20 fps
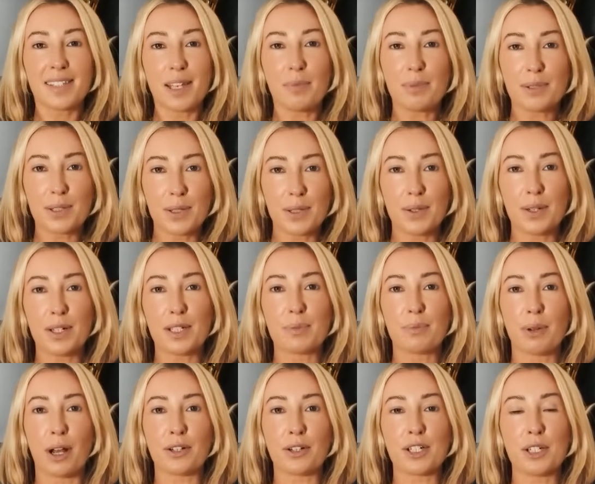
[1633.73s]
episode is
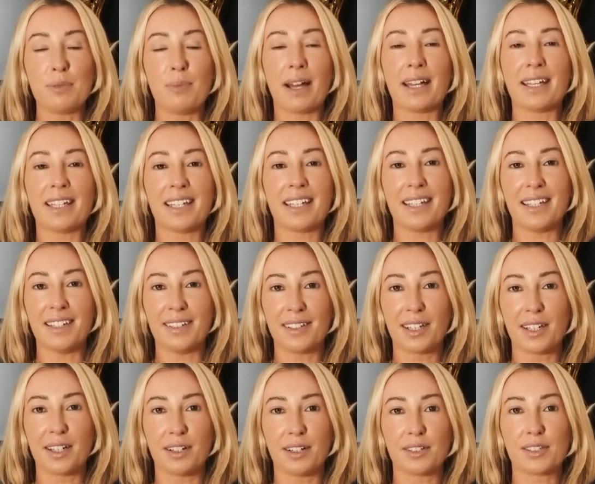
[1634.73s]
brought to you by
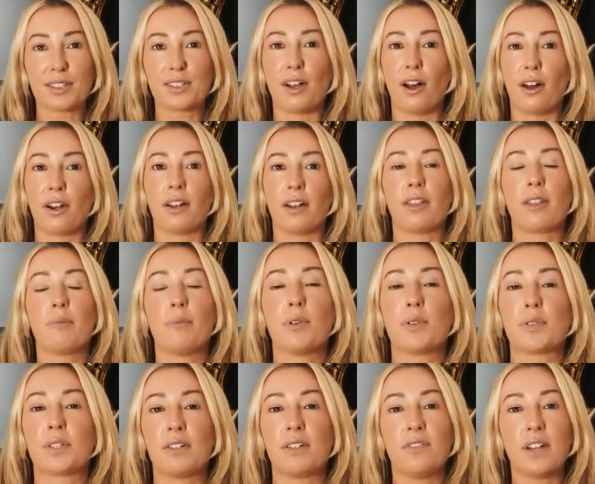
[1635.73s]
Healing Sauna, the
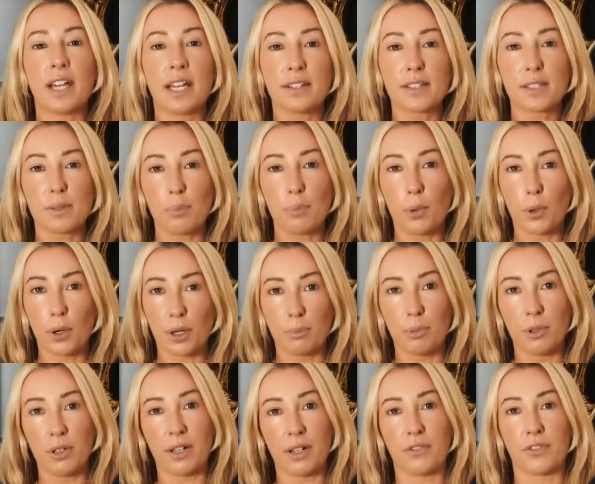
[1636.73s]
most advanced
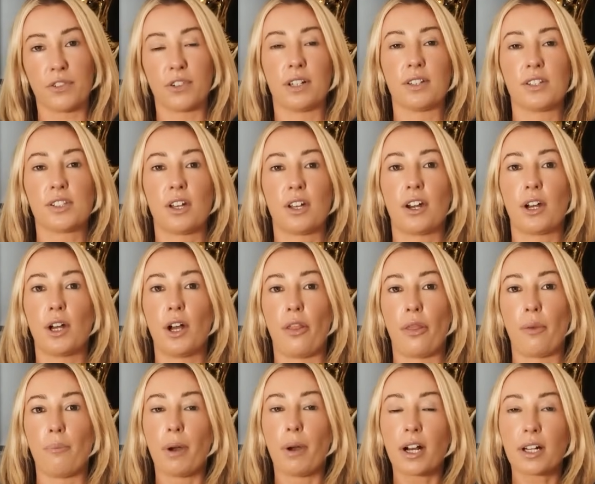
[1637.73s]
portable infrared sauna on
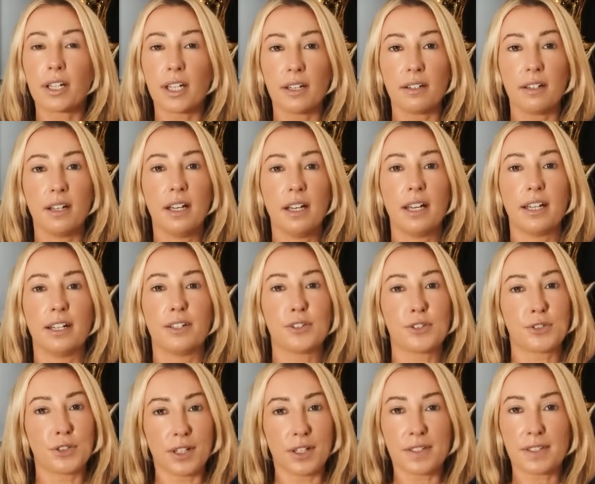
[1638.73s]
the market, and it's
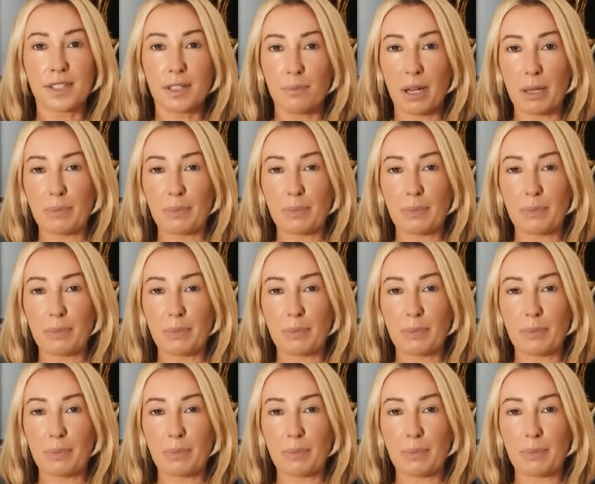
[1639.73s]
trusted by